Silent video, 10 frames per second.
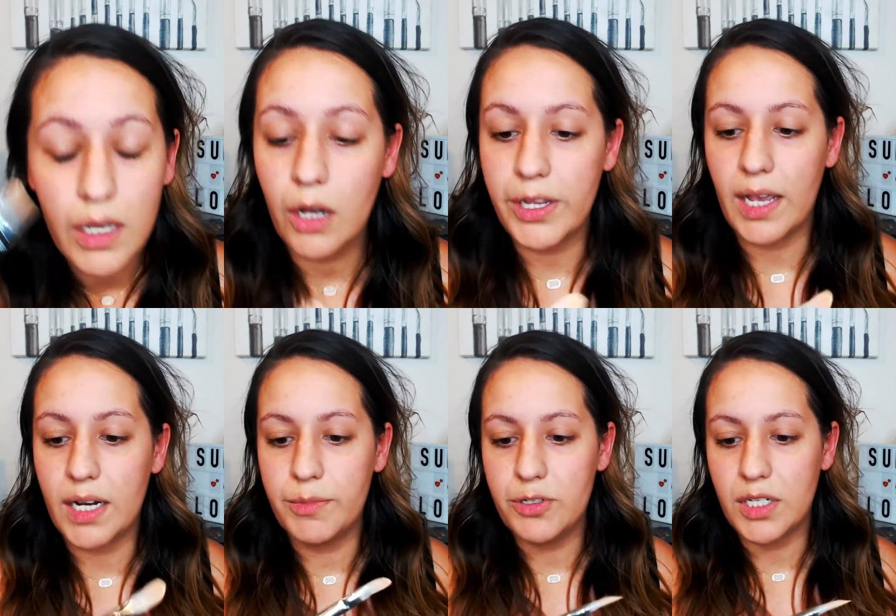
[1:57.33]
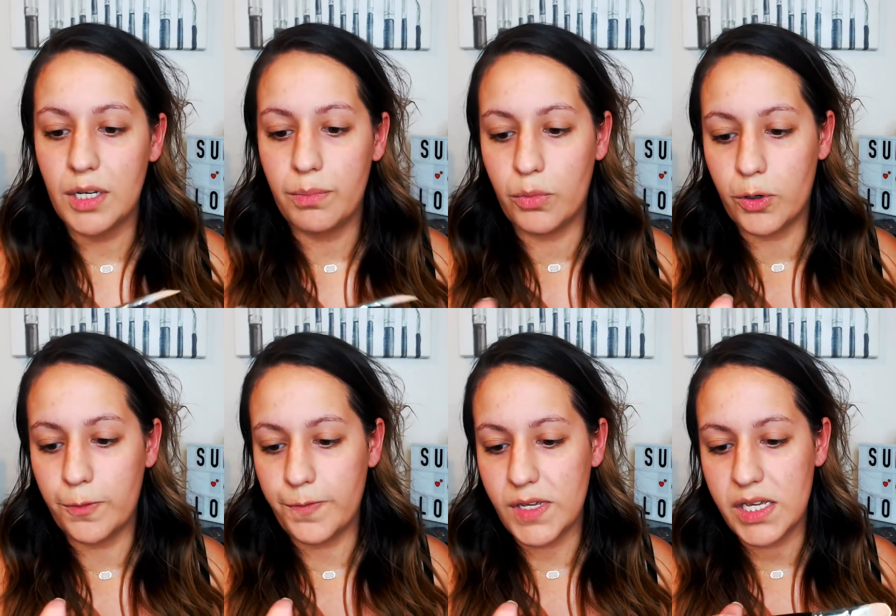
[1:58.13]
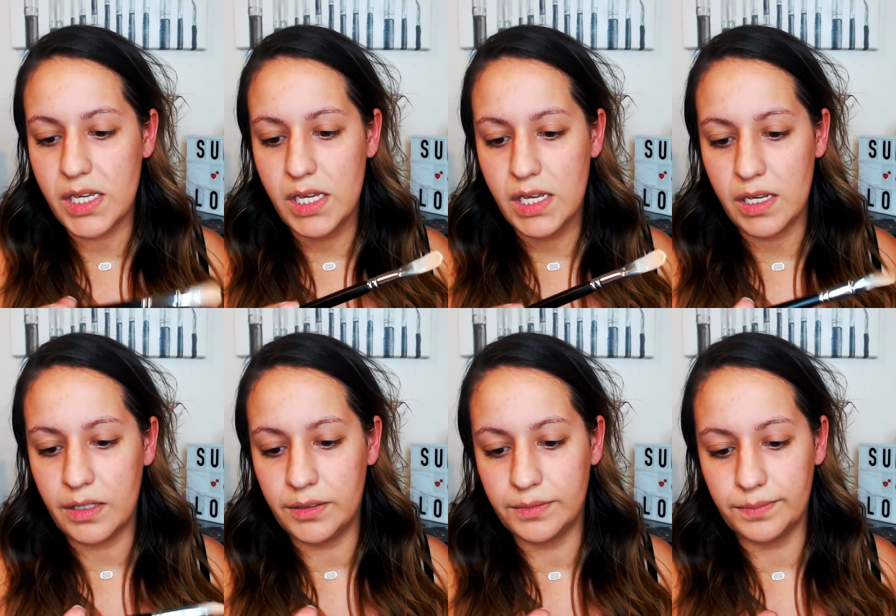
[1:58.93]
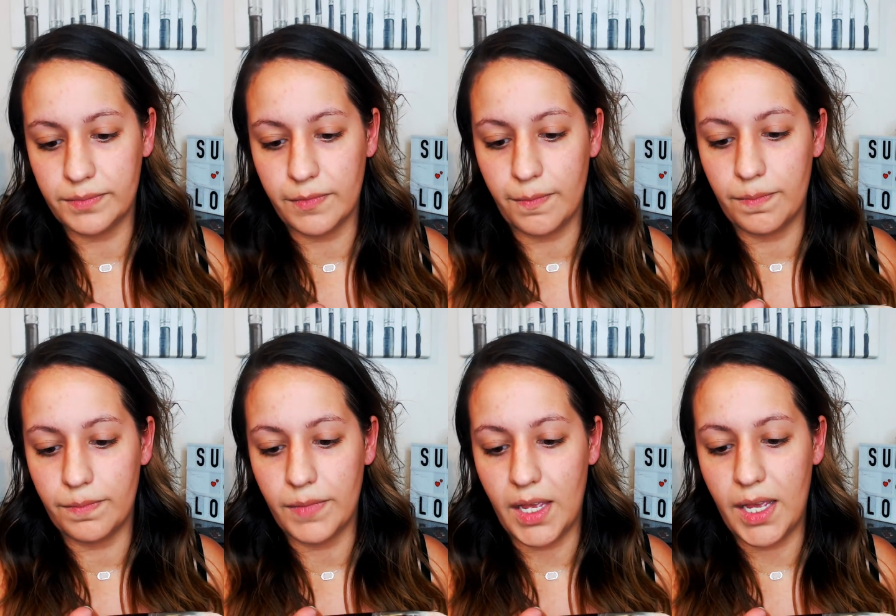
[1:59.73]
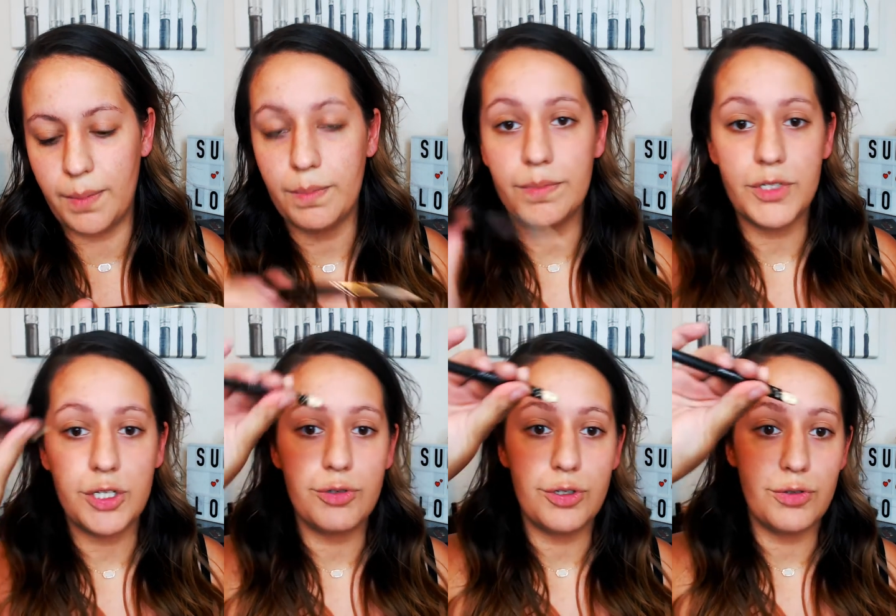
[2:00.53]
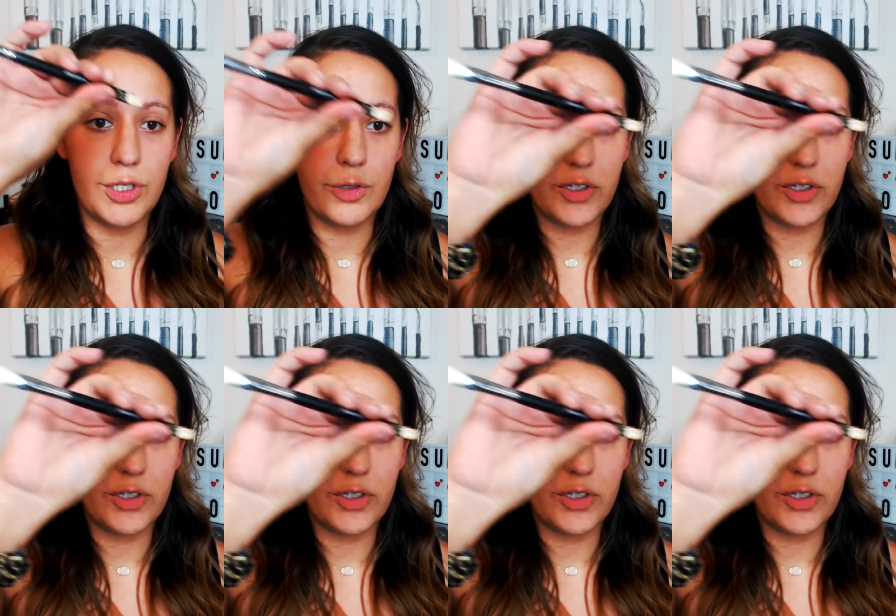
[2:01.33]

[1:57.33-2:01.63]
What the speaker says: Oh yeah, and I'm using a Morphe M222.